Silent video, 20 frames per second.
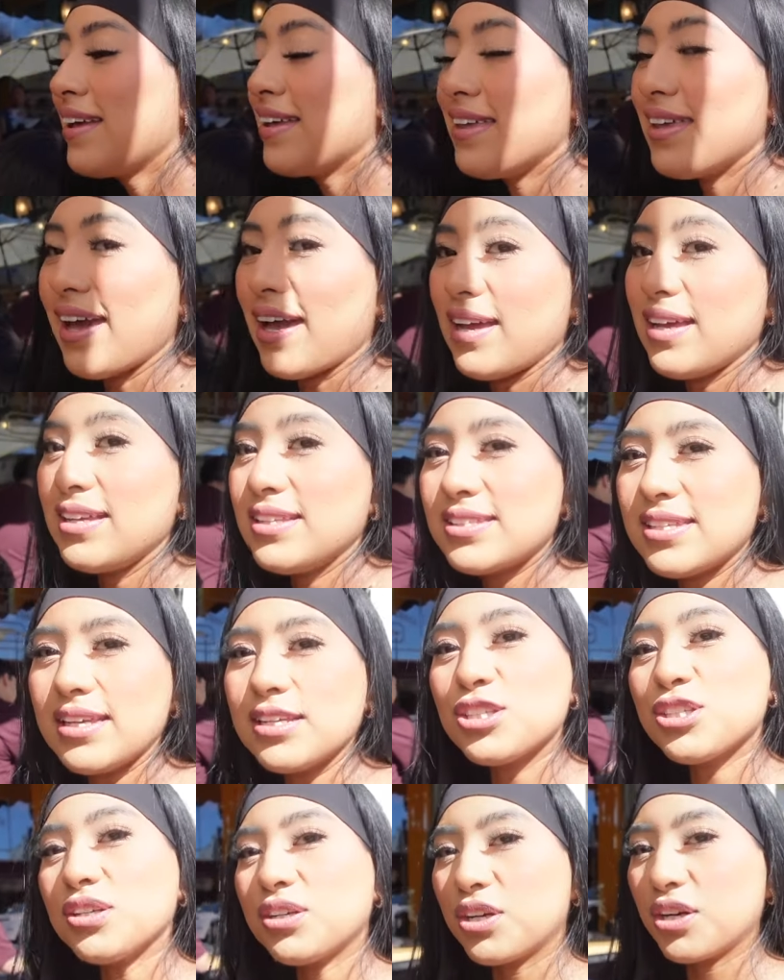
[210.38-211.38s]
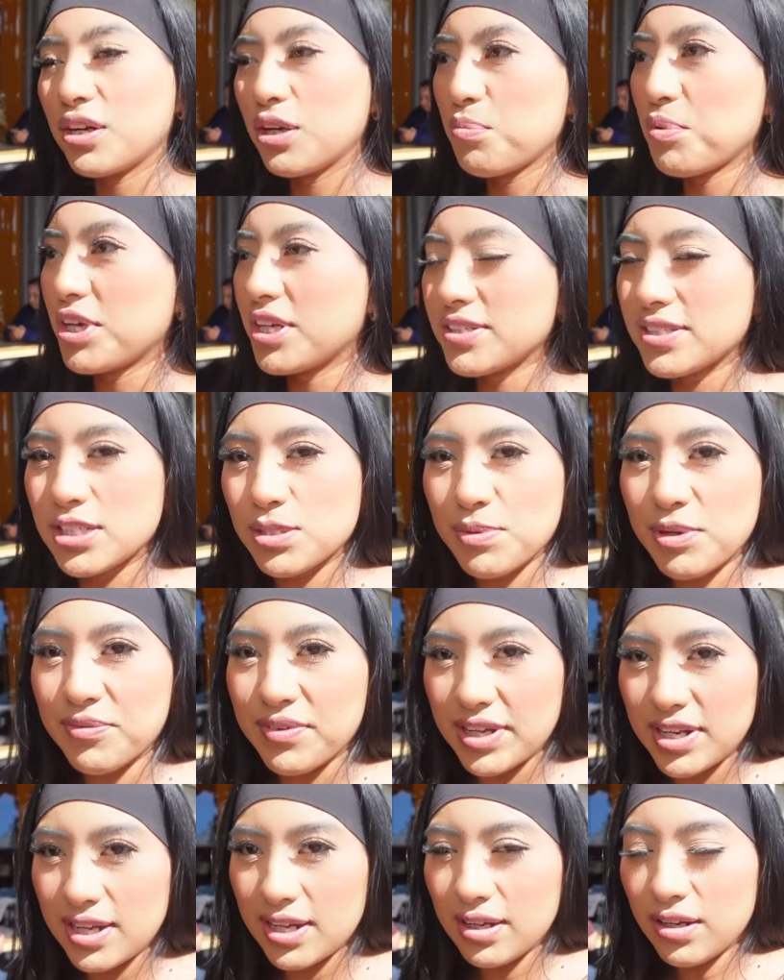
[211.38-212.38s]
Yeah, it's good because it's been
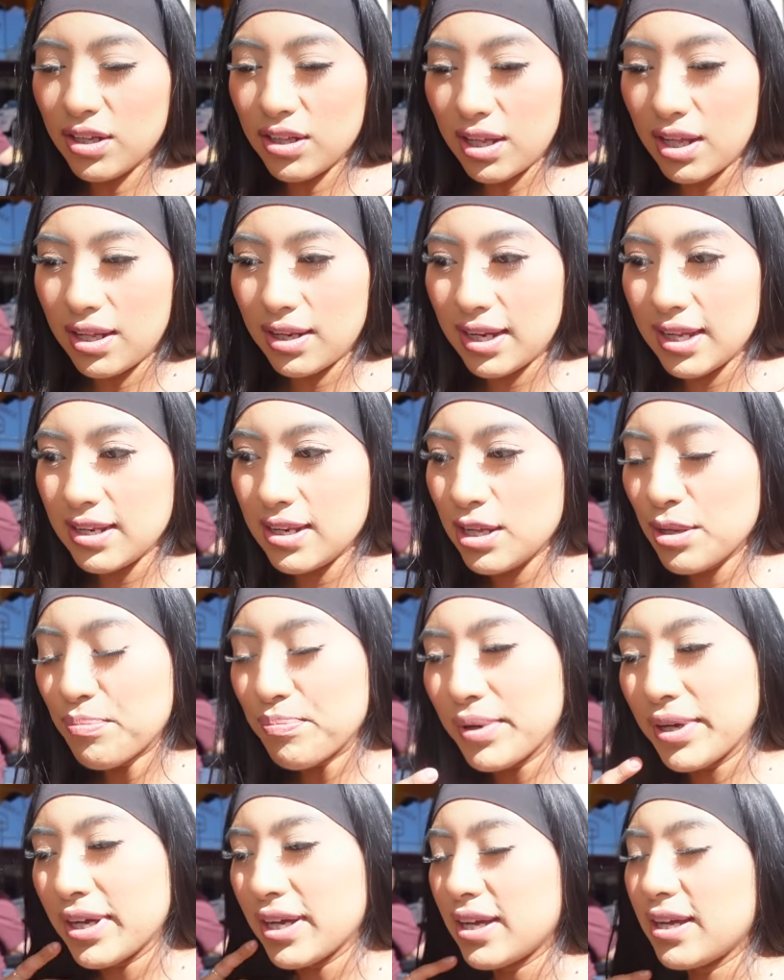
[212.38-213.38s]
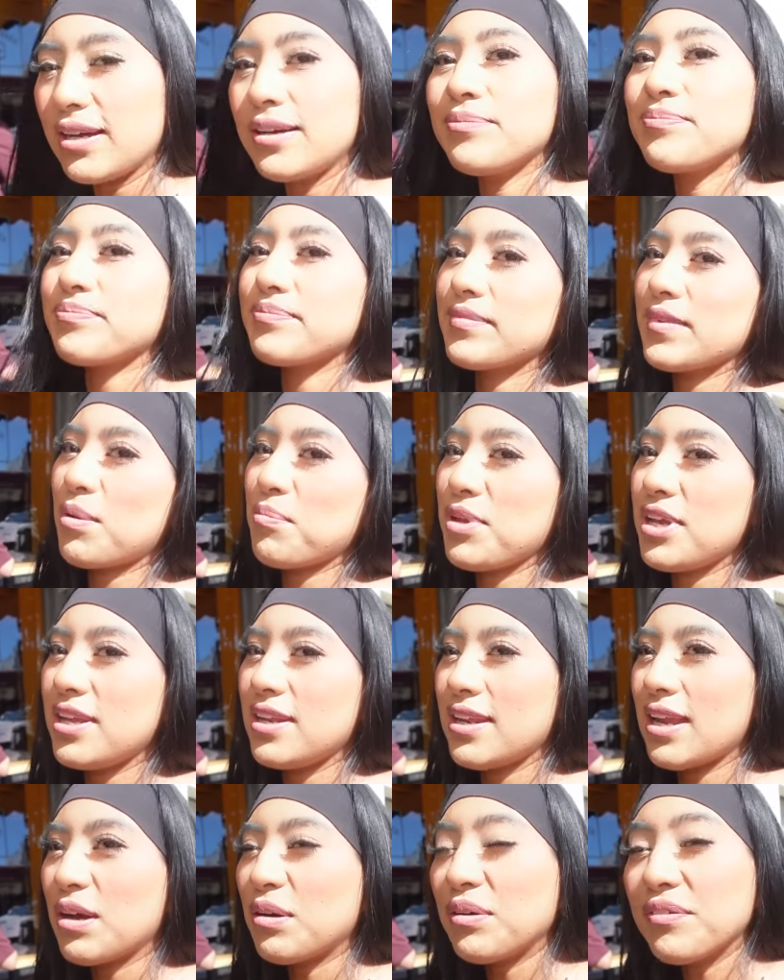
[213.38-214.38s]
raining a lot lately, but I
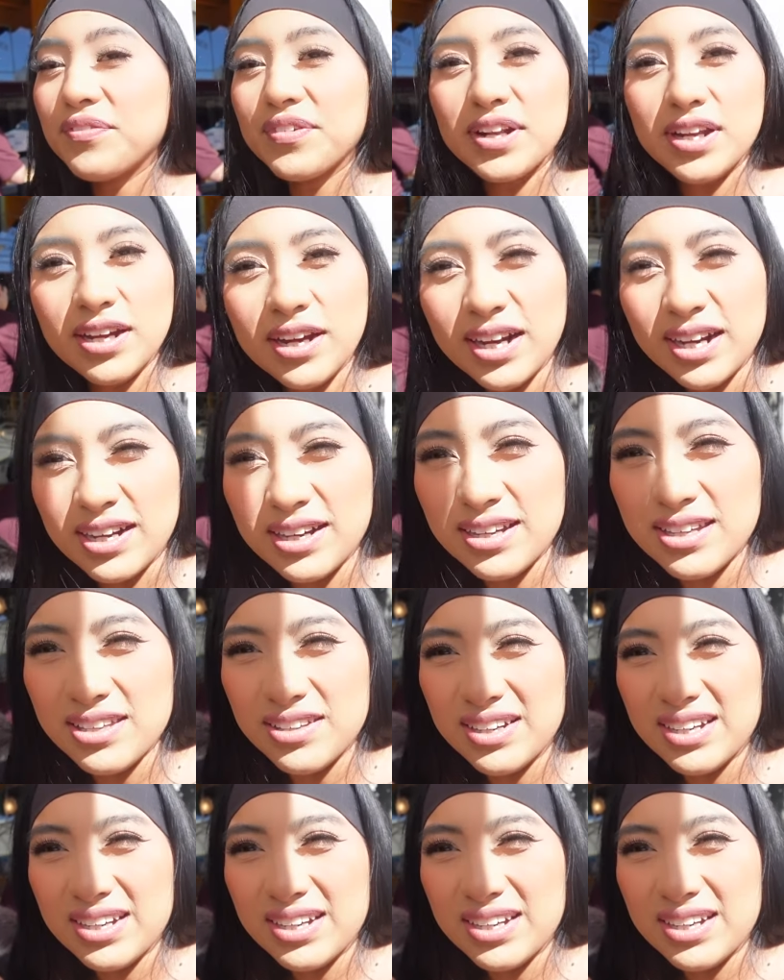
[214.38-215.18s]
mean now I'm feeling hot, and